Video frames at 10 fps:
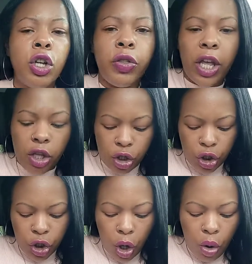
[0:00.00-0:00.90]
that your
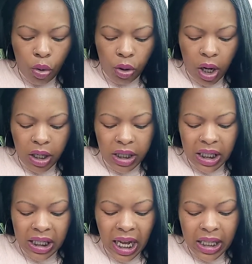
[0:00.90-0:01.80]
soul
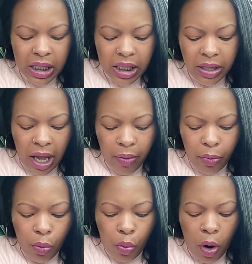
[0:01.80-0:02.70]
understands, and that
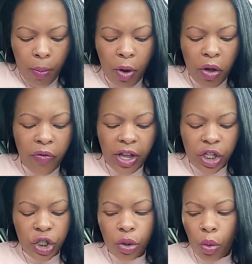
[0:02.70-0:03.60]
what
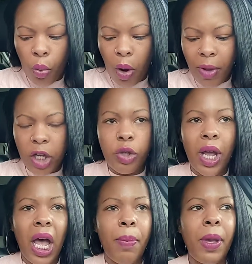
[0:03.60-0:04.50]
motivates you and what makes you
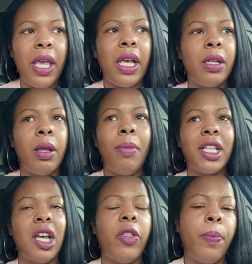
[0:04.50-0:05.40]
happy, and it
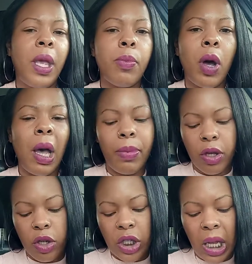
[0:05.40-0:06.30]
makes other people happy
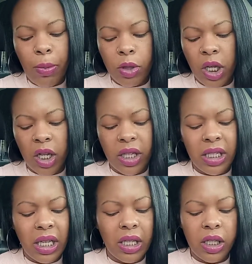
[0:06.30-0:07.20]
because you're able to
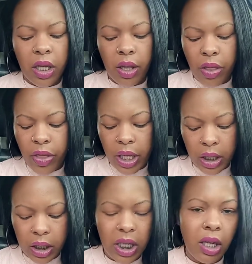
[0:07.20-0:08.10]
understand certain
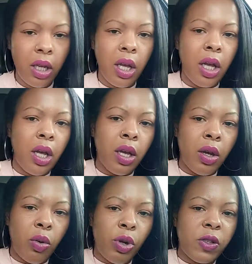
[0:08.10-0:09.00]
things. See,
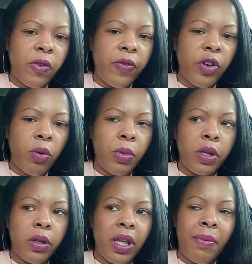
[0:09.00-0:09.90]
wish
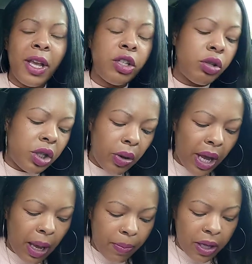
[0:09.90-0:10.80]
fulfillment, that makes you so
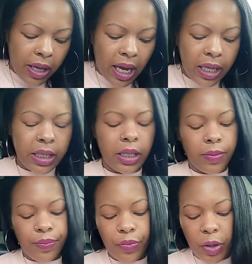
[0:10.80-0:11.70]
happy, guys.
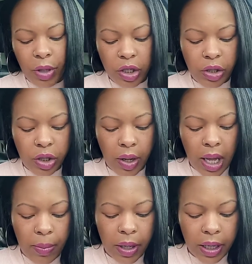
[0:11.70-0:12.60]
It makes you so
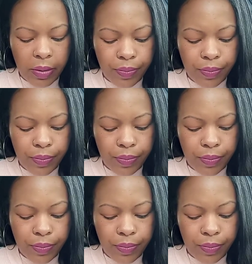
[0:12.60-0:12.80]
happy.